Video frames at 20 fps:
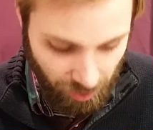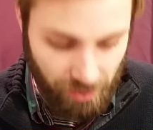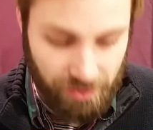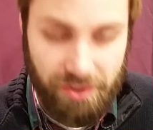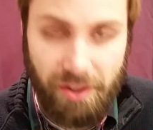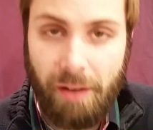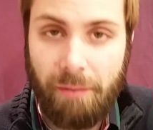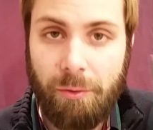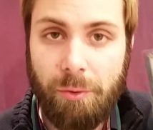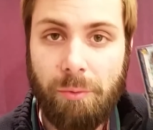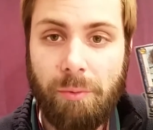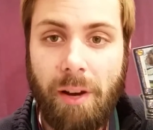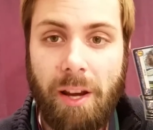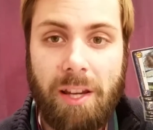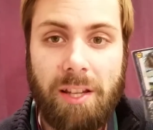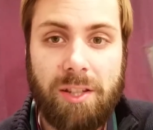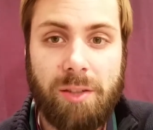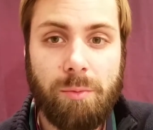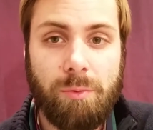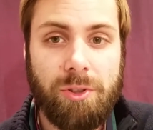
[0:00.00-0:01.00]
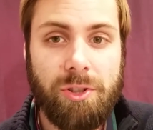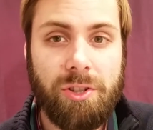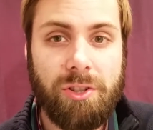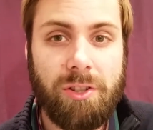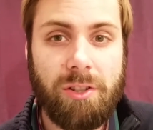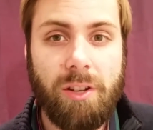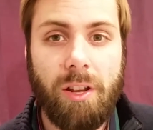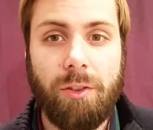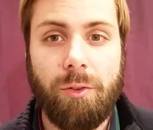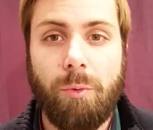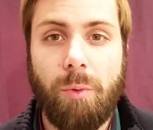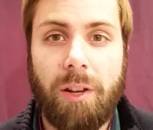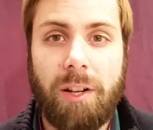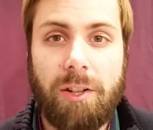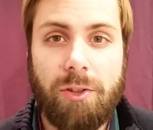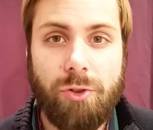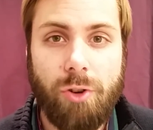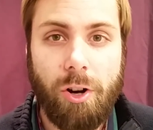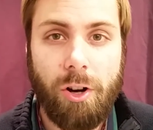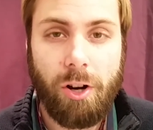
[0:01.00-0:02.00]
also have Erase, which is another way to
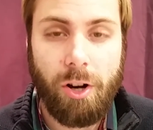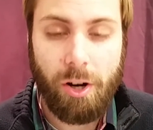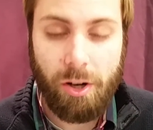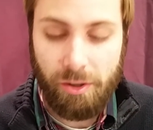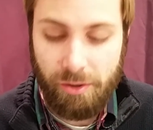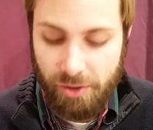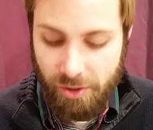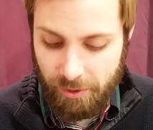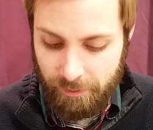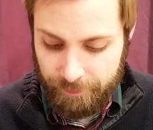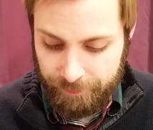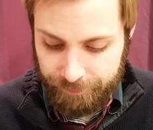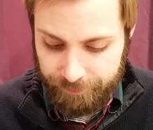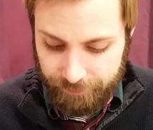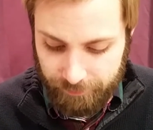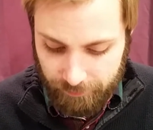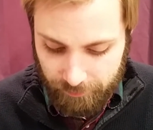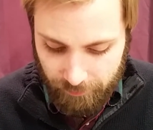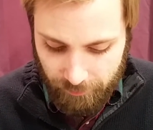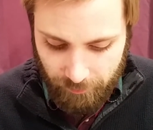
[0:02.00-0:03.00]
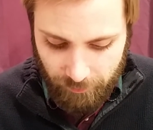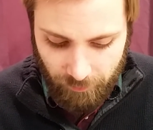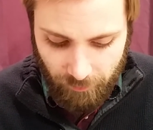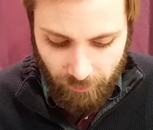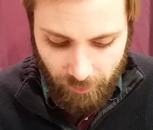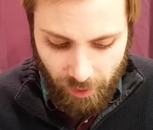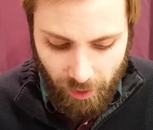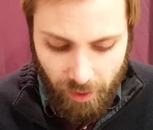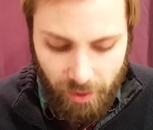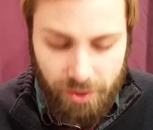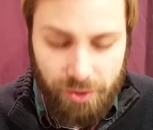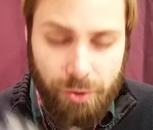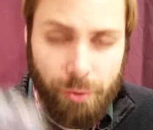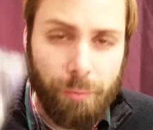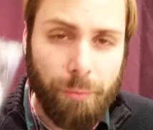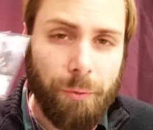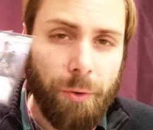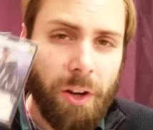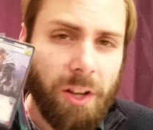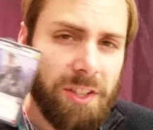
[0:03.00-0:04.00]
draw cards.
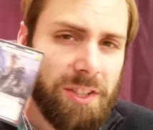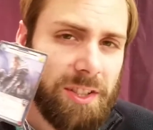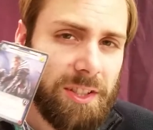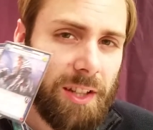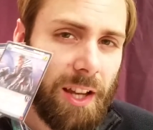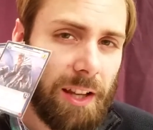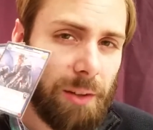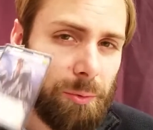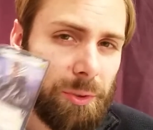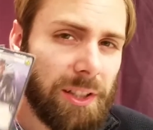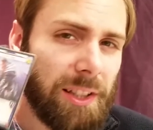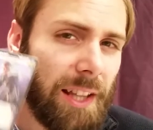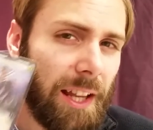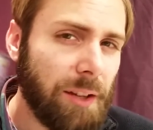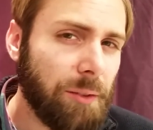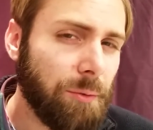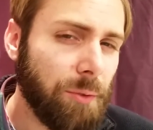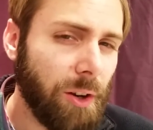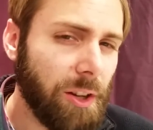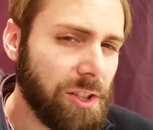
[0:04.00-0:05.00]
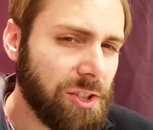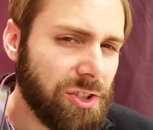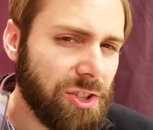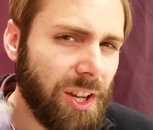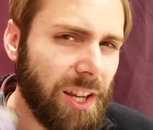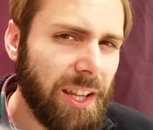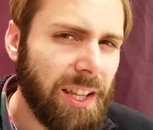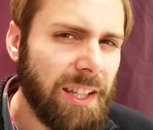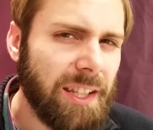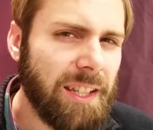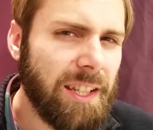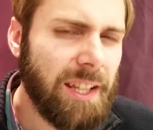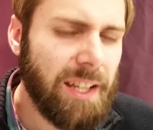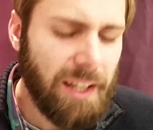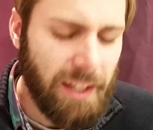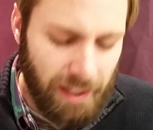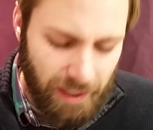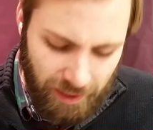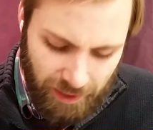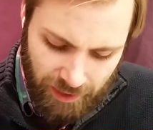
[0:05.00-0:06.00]
So I really like Frost Giant.
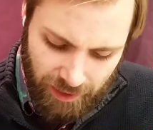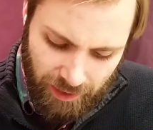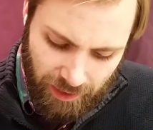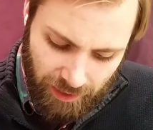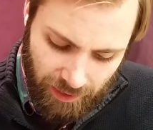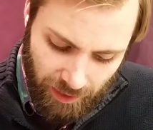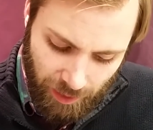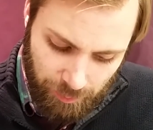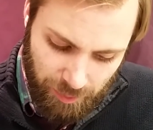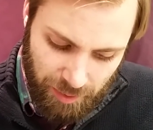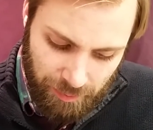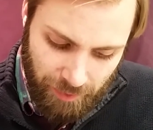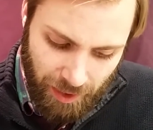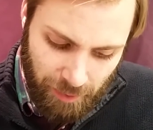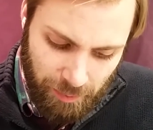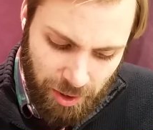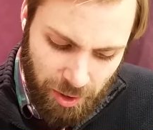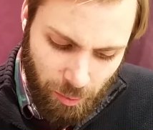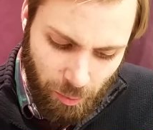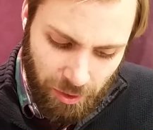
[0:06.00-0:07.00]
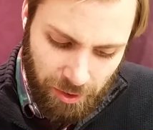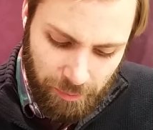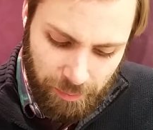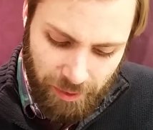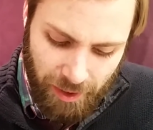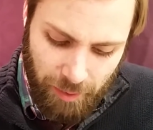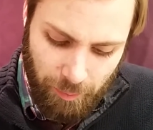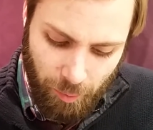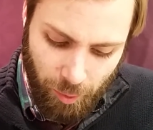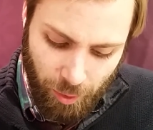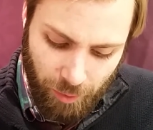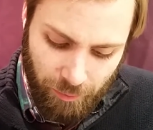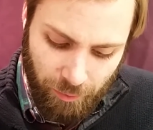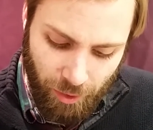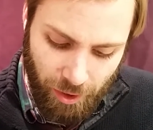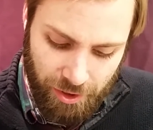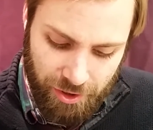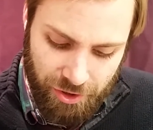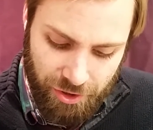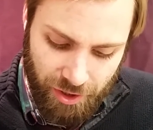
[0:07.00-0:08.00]
Maybe you want to play more
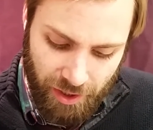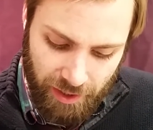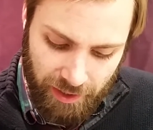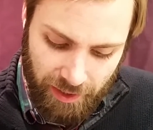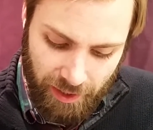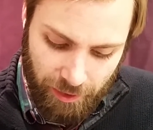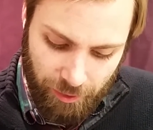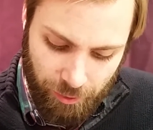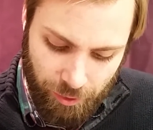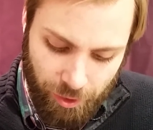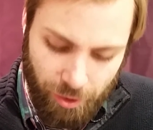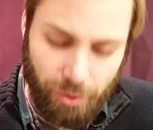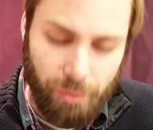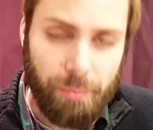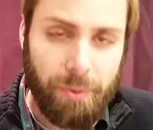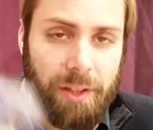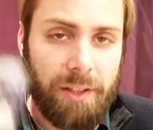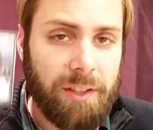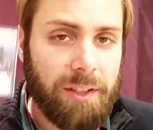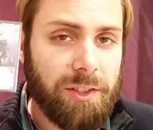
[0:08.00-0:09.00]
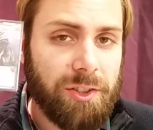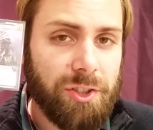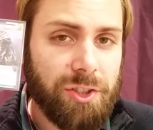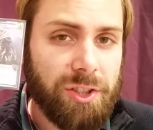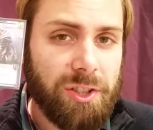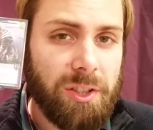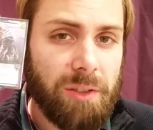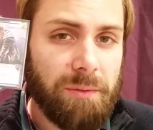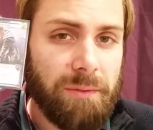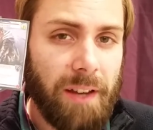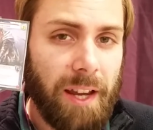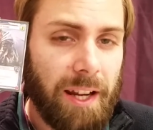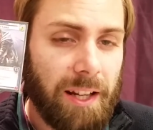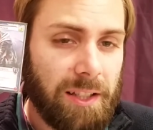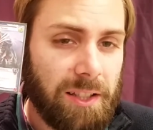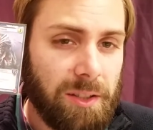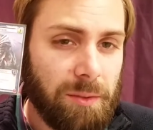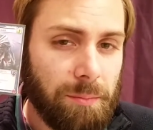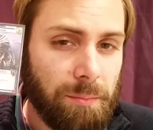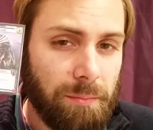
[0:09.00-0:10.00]
Frost Giant, I don't know, but just the
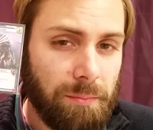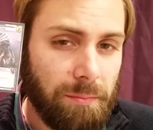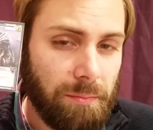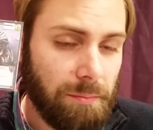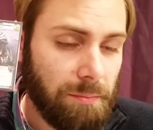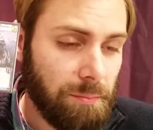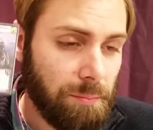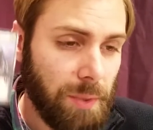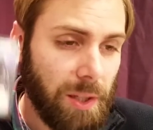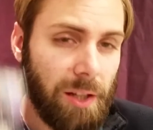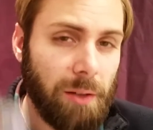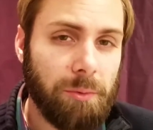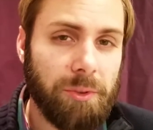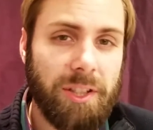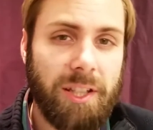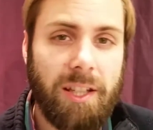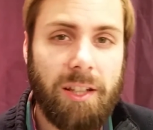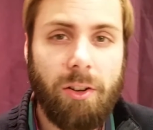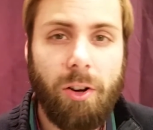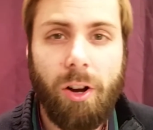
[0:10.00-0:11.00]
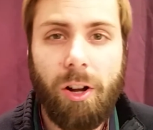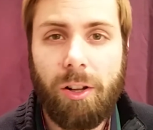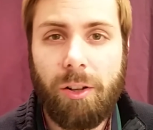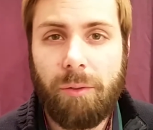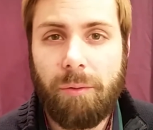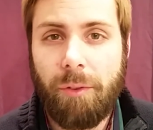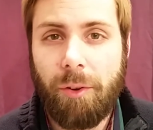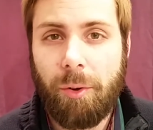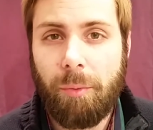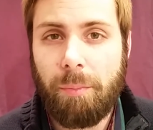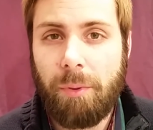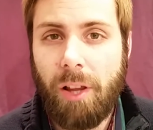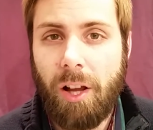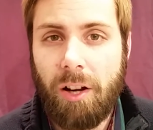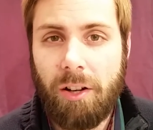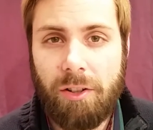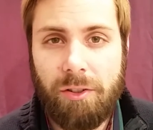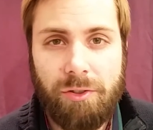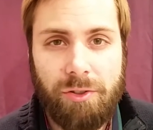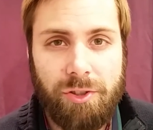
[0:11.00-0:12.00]
fact to be able to get all of their
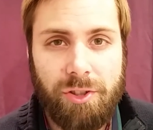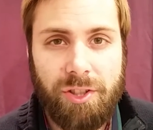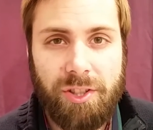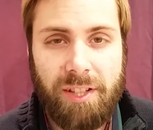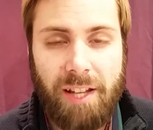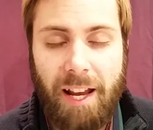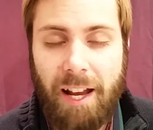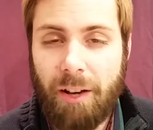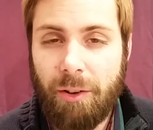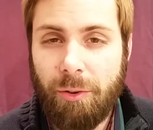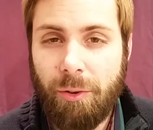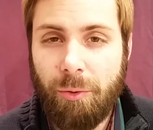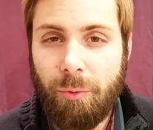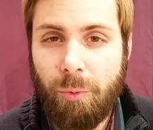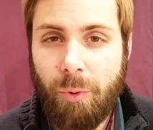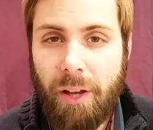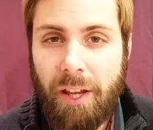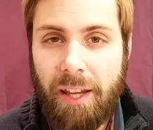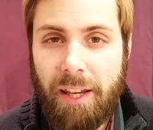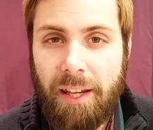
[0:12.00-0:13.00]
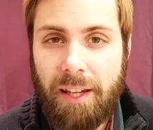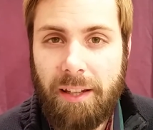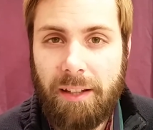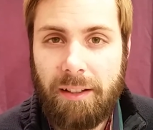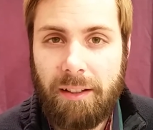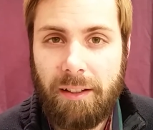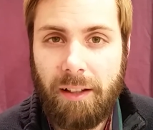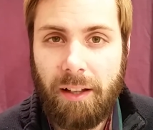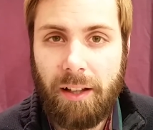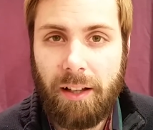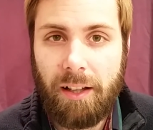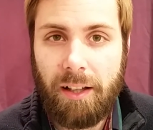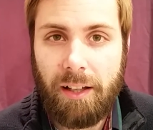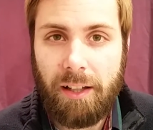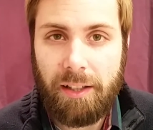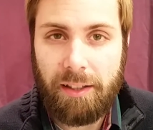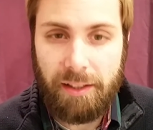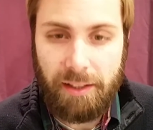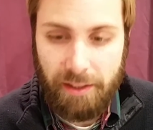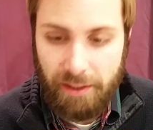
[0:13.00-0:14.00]
blockers just out of the way
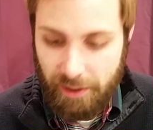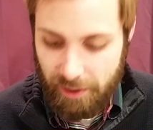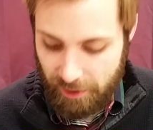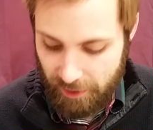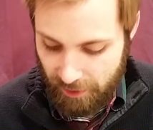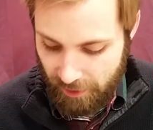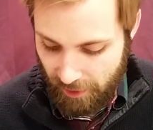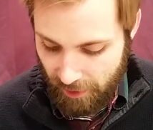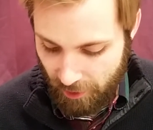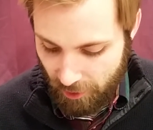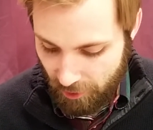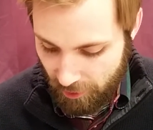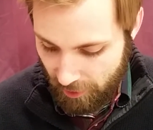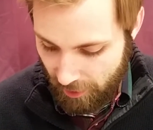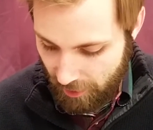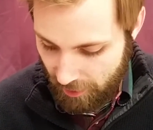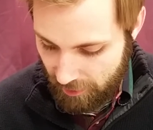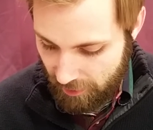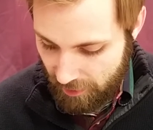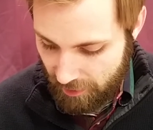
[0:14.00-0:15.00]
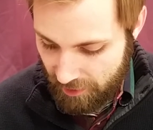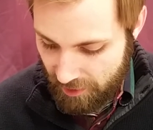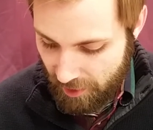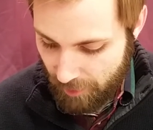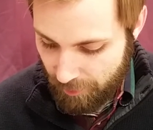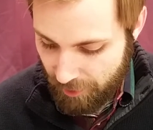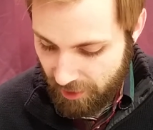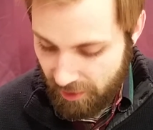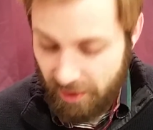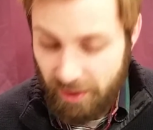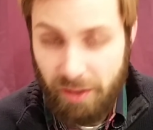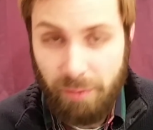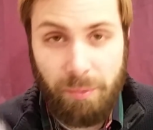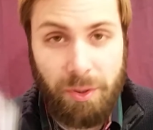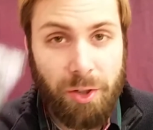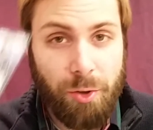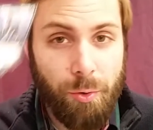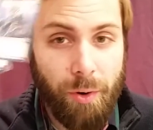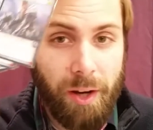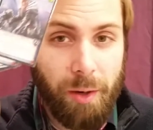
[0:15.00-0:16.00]
and then get in there. And then something that can
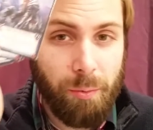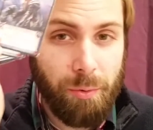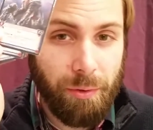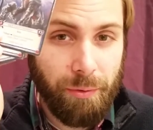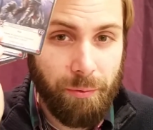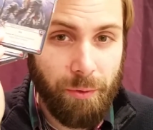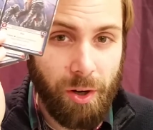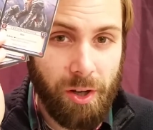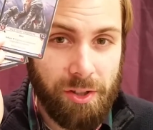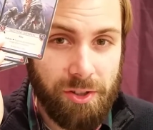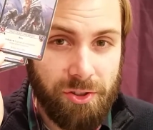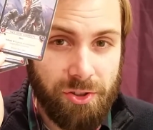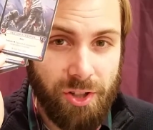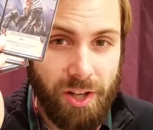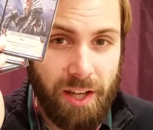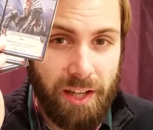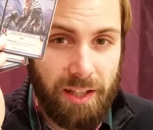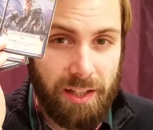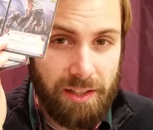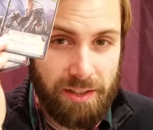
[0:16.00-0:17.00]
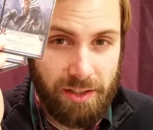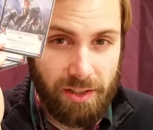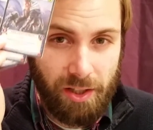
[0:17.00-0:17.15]
be great with Frost Giant as a